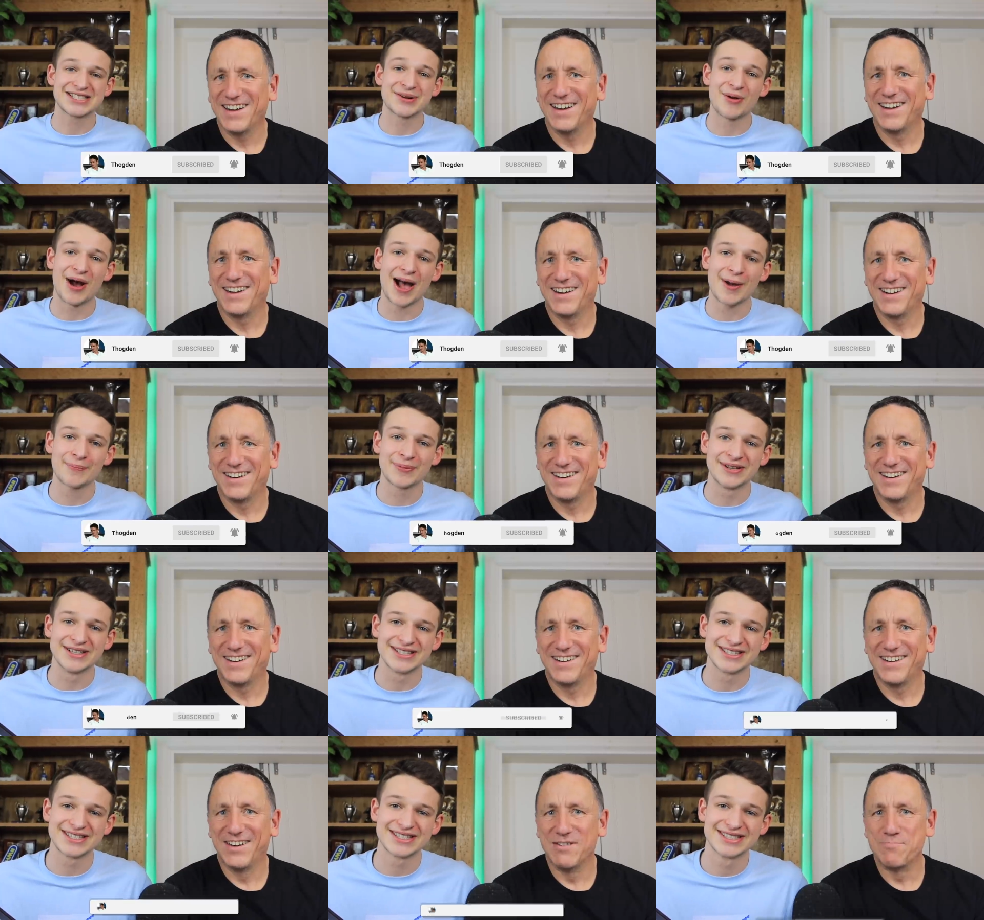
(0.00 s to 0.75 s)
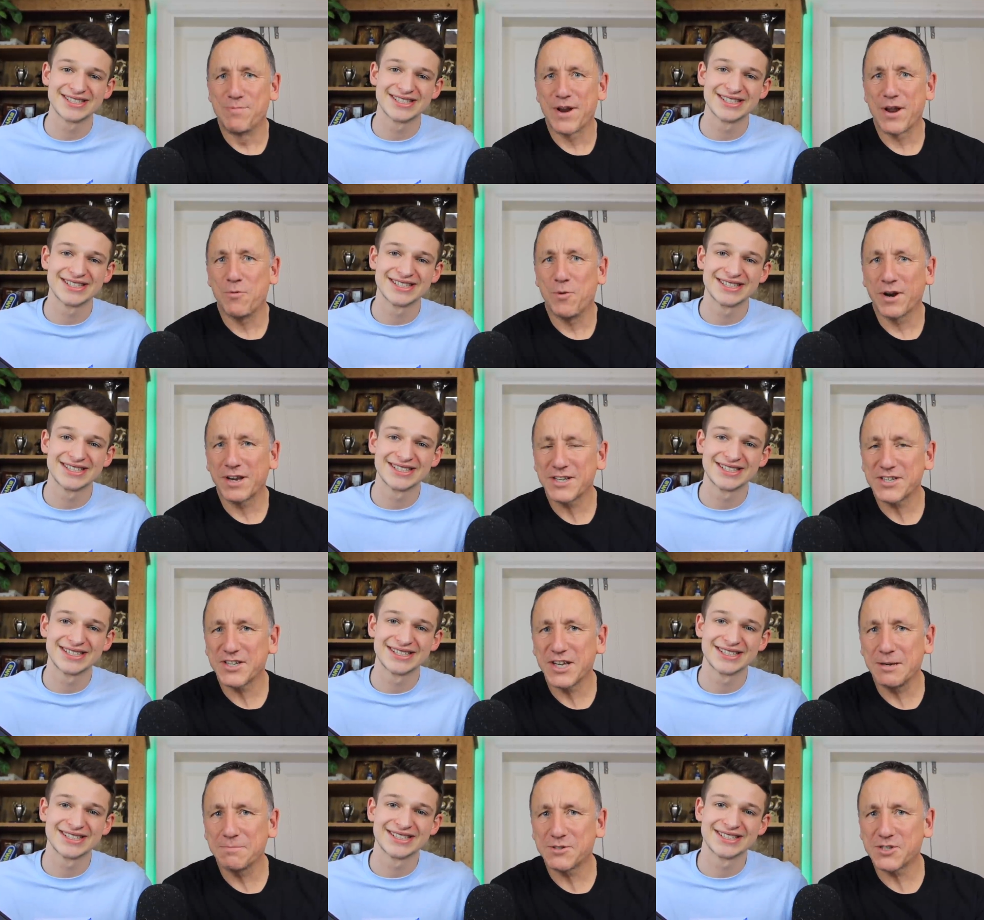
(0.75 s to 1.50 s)
Speaker 1: see what happens.
Speaker 2: But I
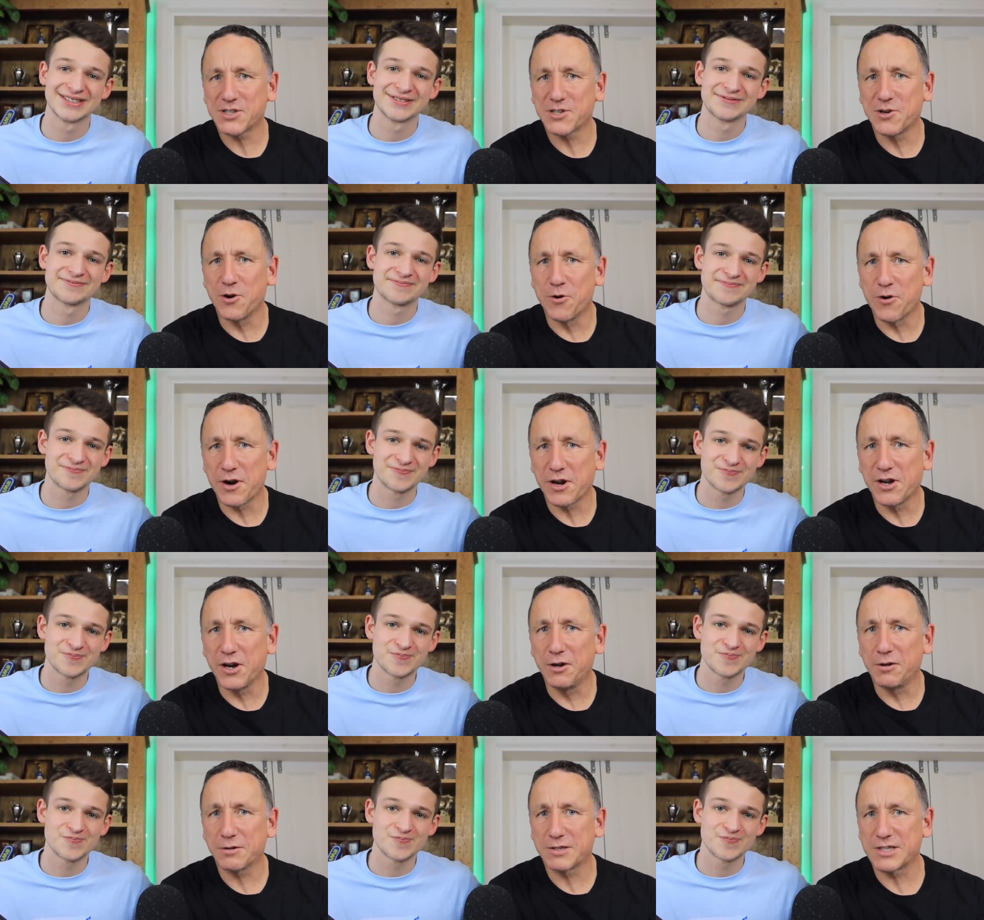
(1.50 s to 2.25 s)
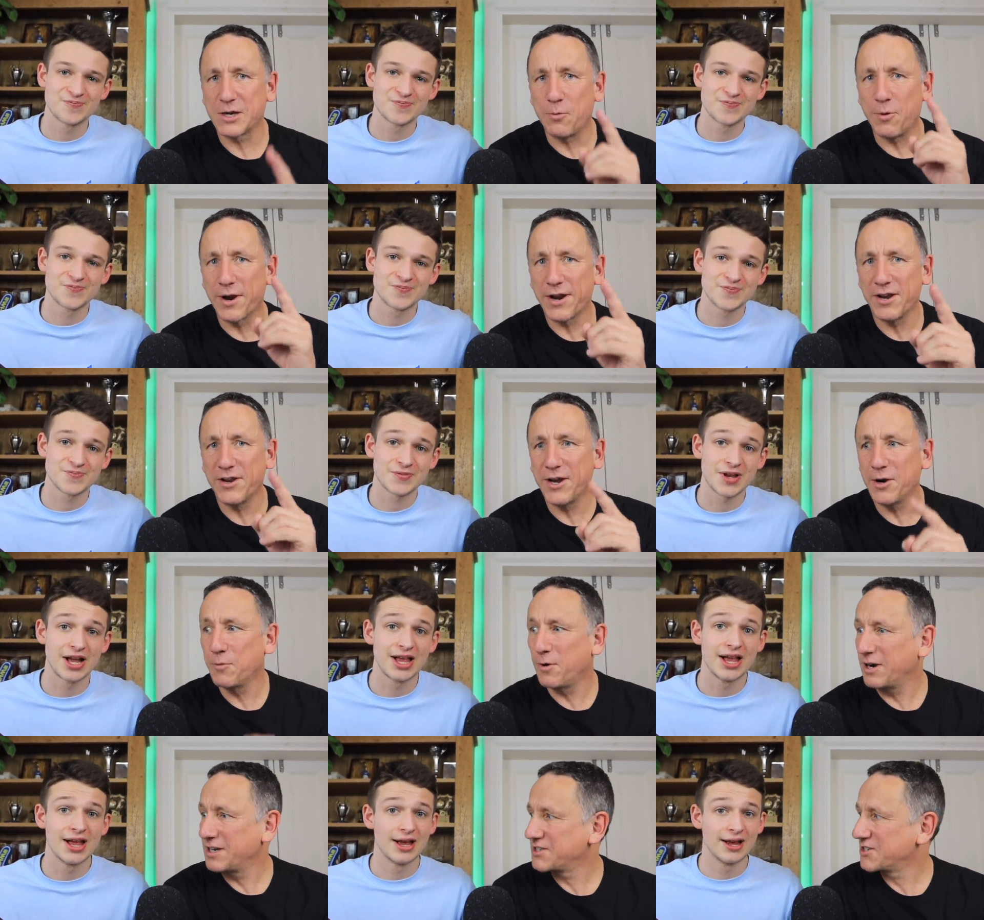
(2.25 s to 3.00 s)
want to see him score a goal because I want to
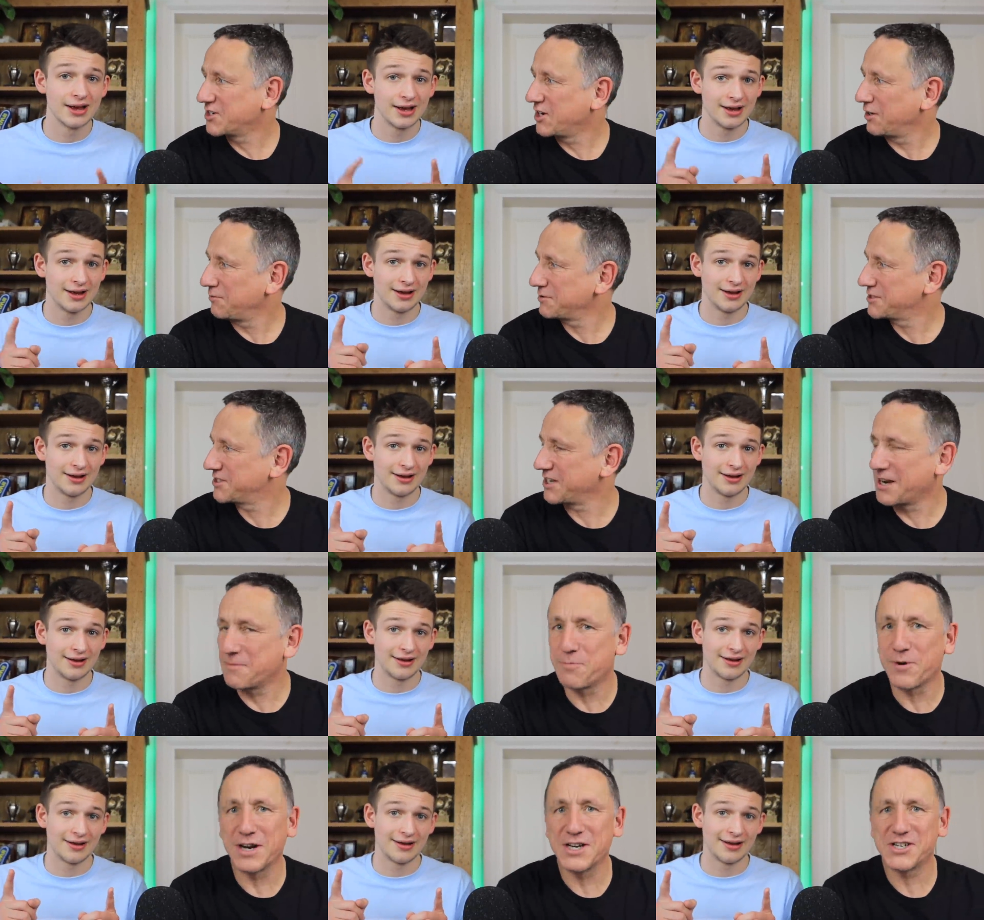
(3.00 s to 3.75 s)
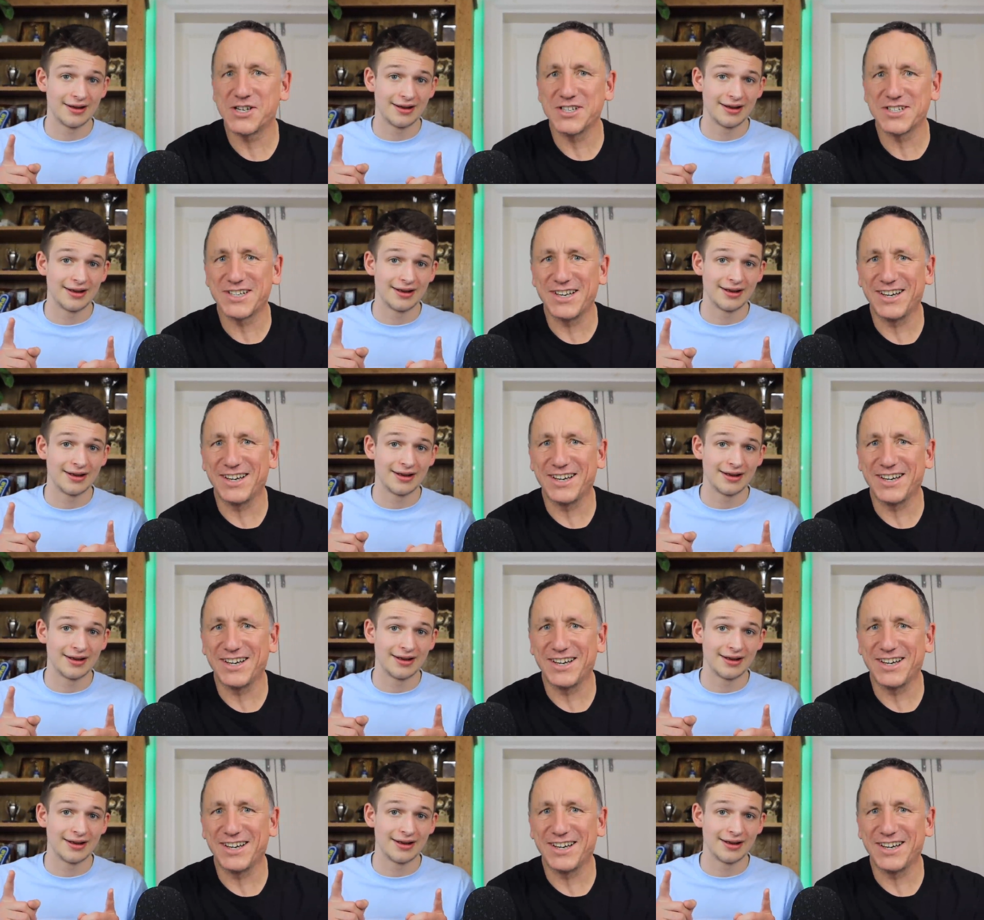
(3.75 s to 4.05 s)
know what his goal celebration's